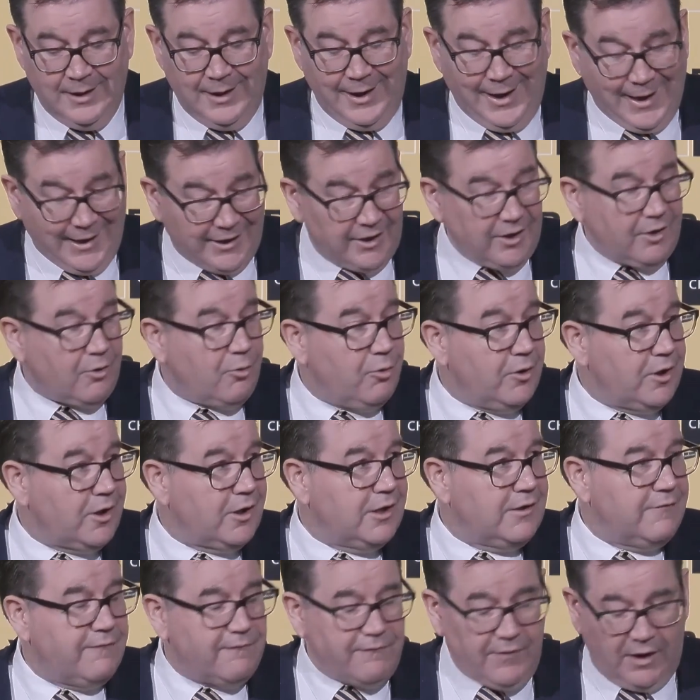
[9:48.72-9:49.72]

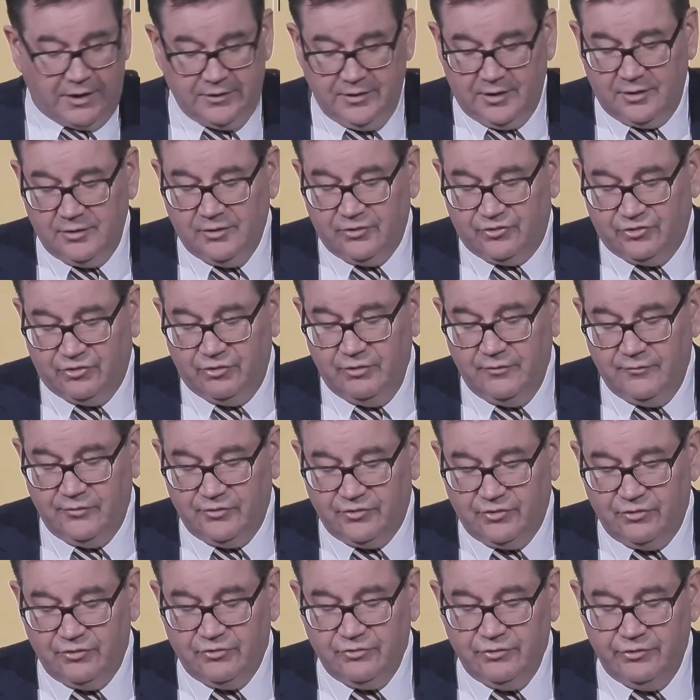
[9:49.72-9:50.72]
Adequately funding the
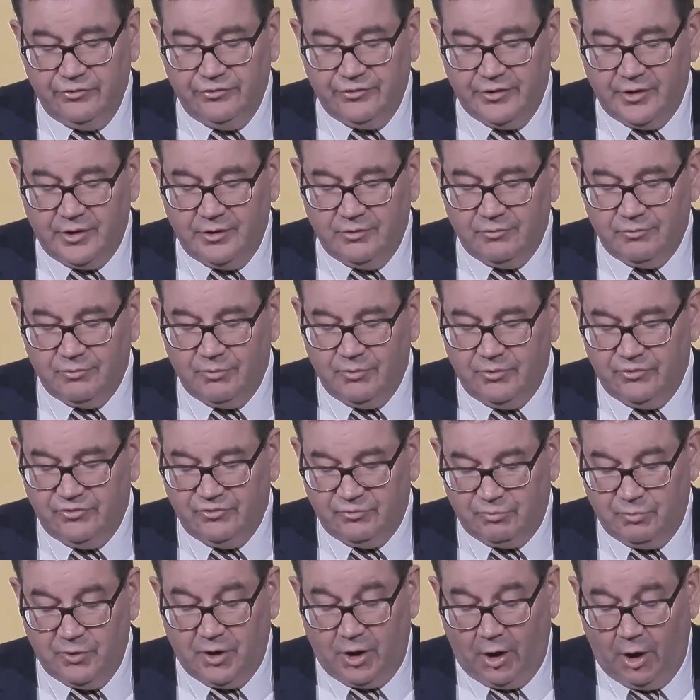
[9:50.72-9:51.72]
services New
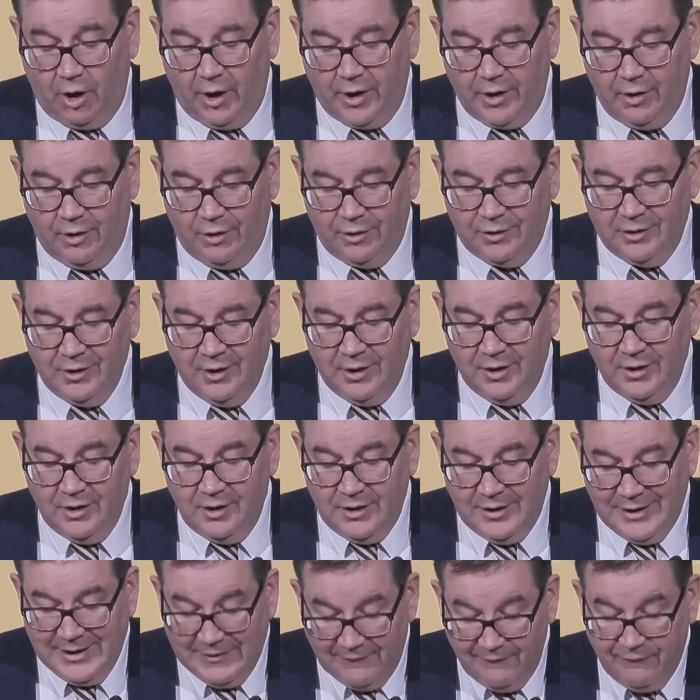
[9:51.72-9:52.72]
Zealanders rely on
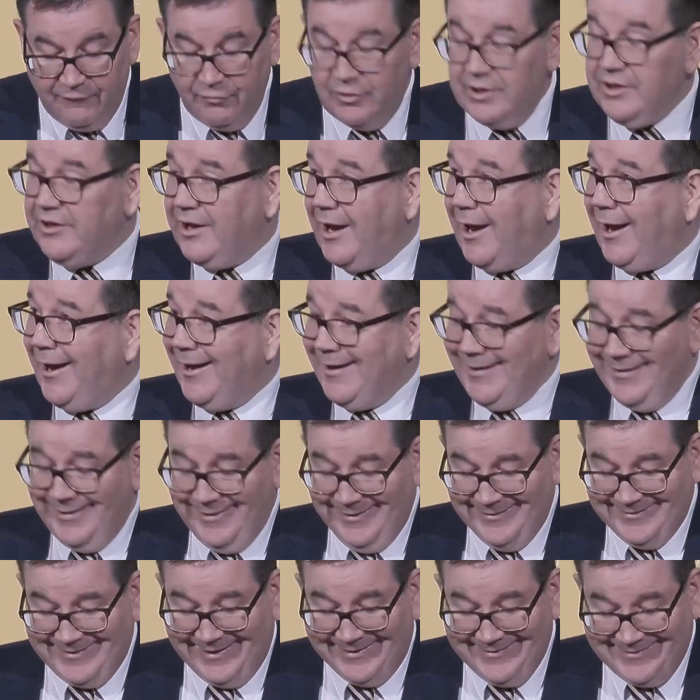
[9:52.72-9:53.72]
every day
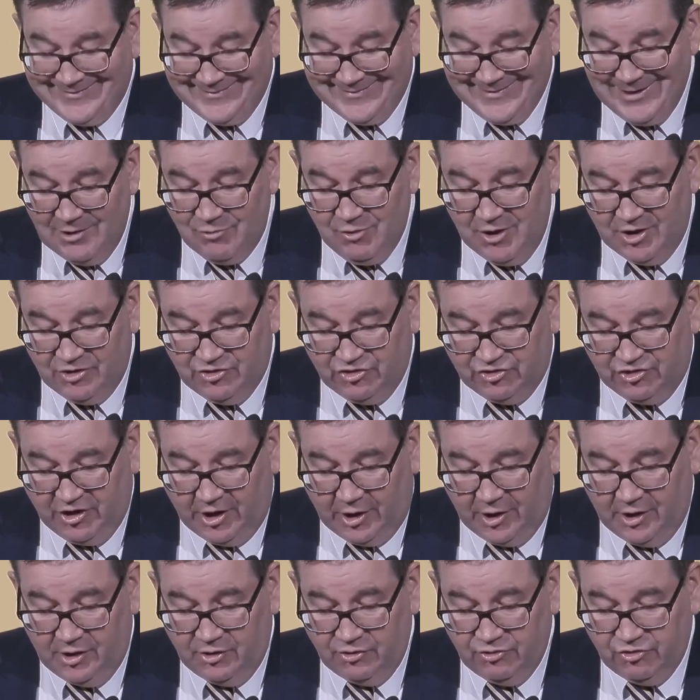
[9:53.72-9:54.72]
is a serious
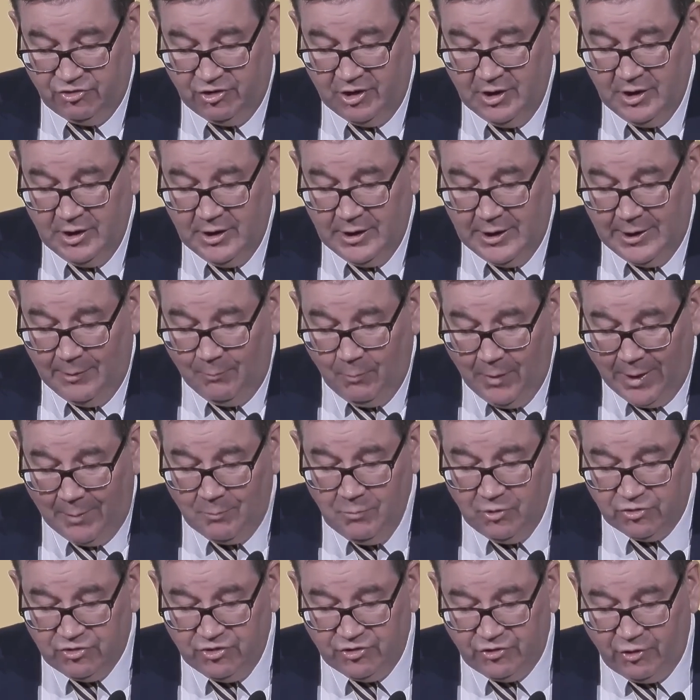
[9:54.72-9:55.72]
challenge, and
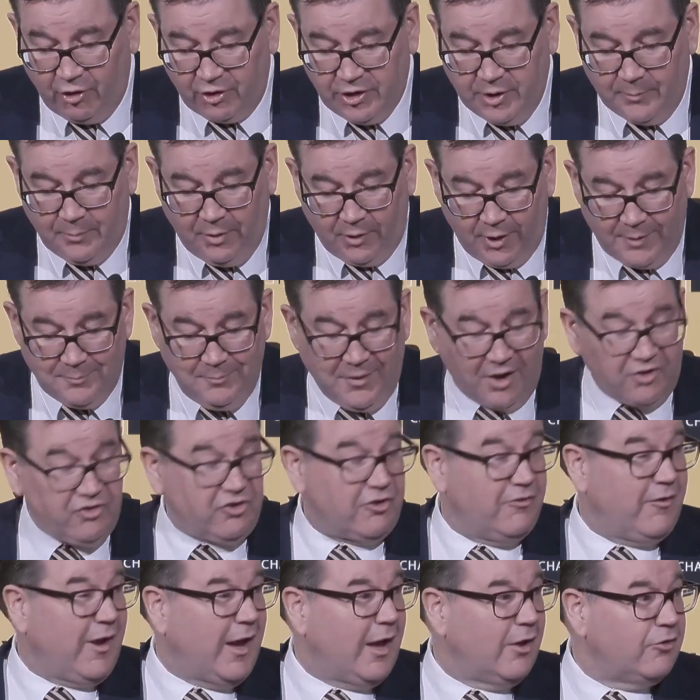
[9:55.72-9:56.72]
one which has occupied
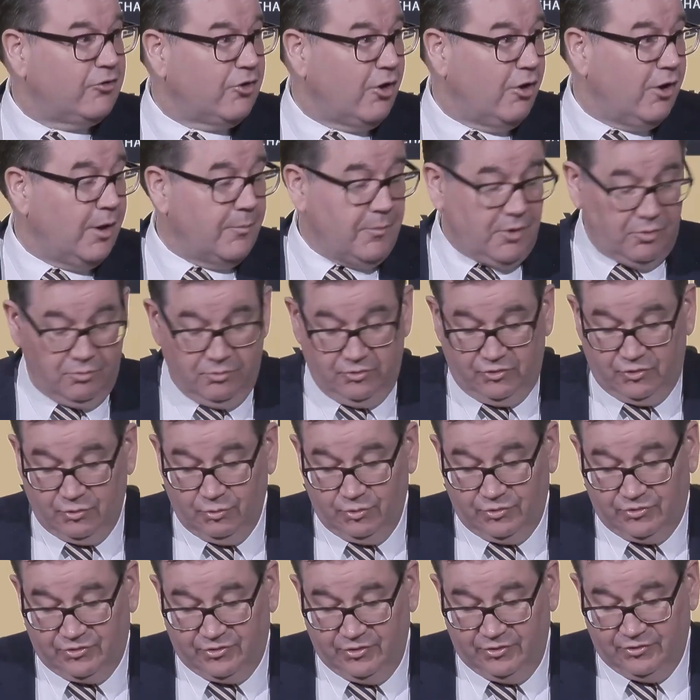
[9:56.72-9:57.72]
much of our time and
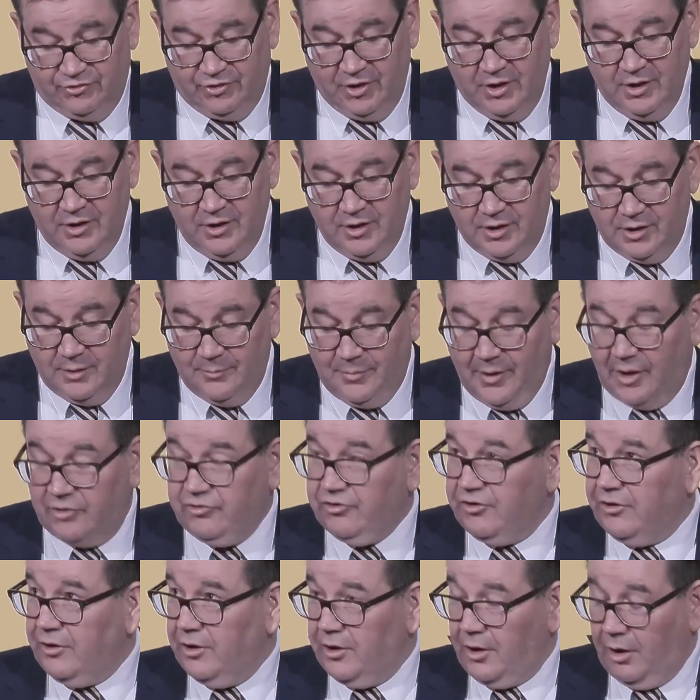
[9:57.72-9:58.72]
resources in the
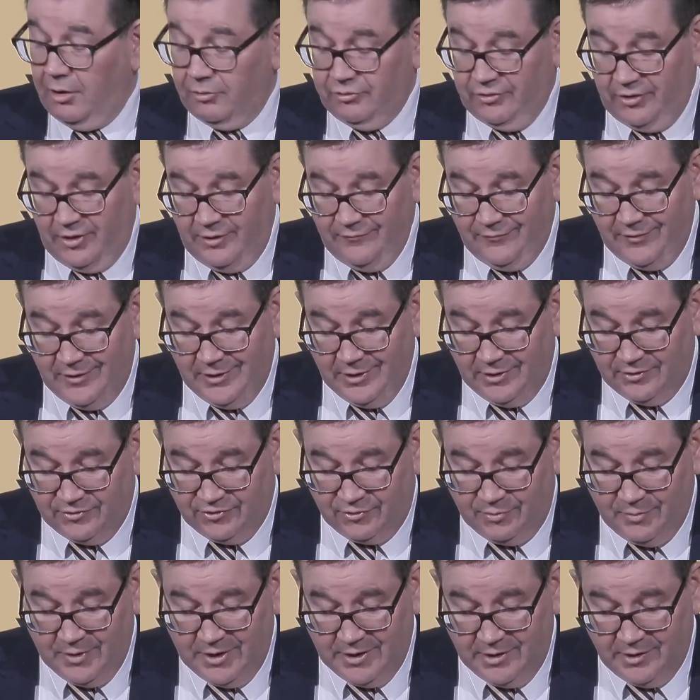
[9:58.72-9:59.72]
budget that I'll deliver
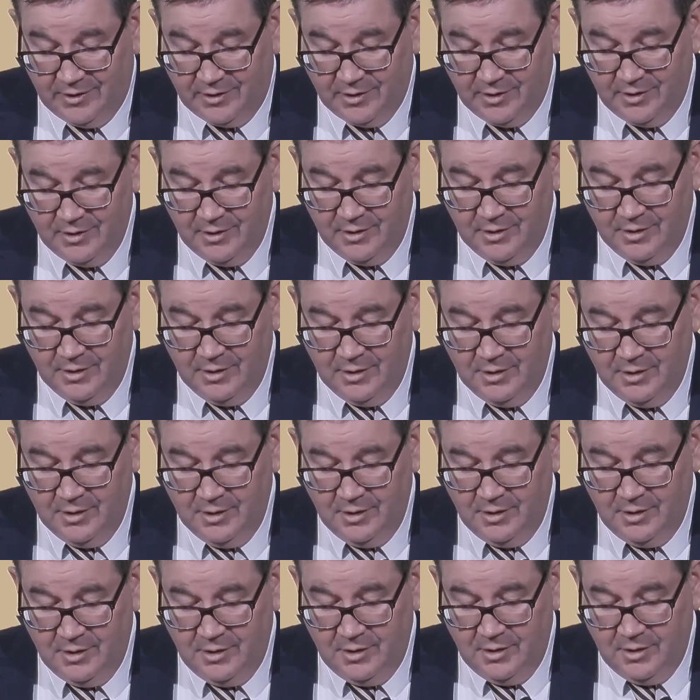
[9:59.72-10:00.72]
next week.
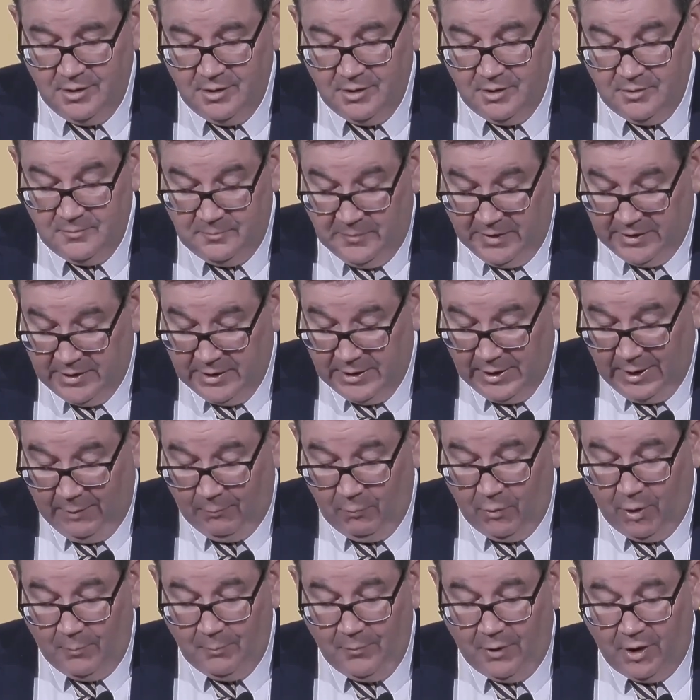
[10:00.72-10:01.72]
Picking
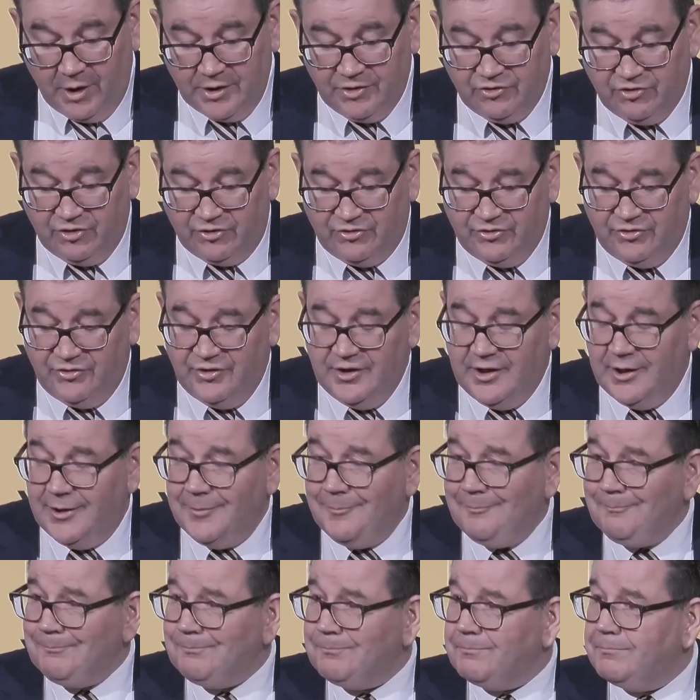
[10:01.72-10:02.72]
up what Mike just said,
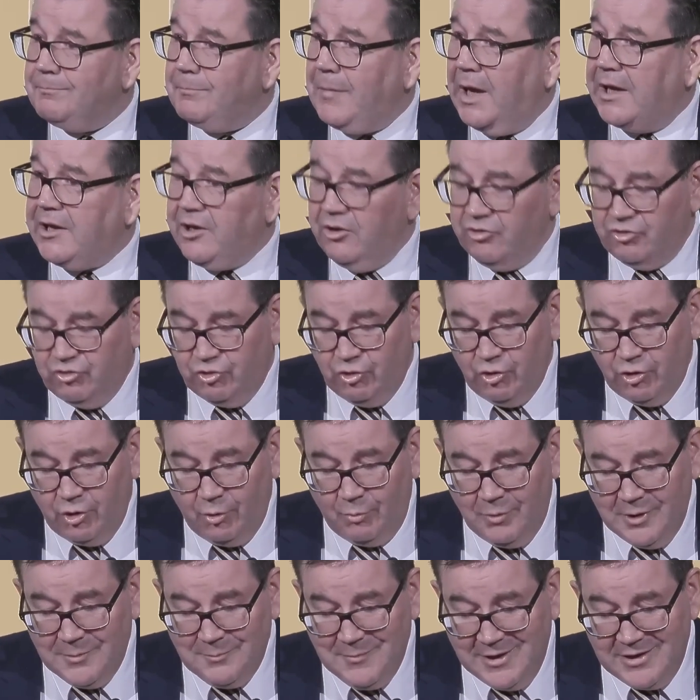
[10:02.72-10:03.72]
making sure
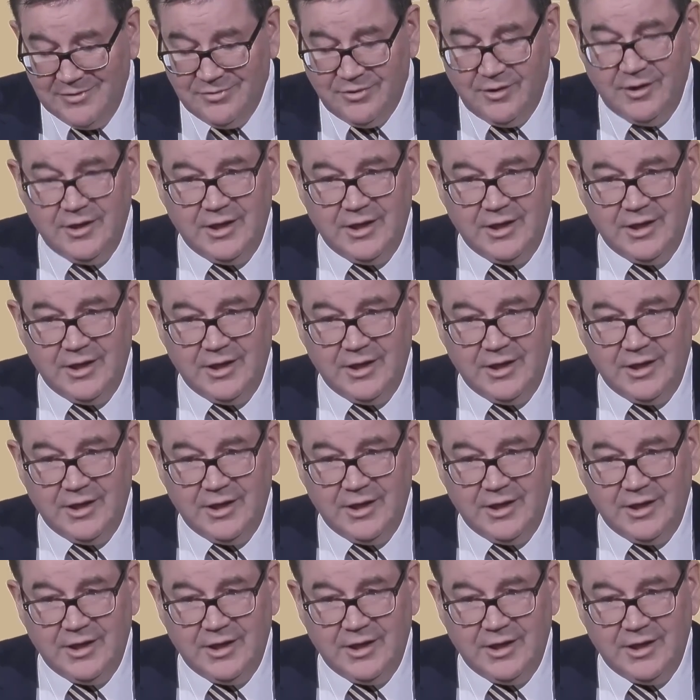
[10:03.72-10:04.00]
that we meet the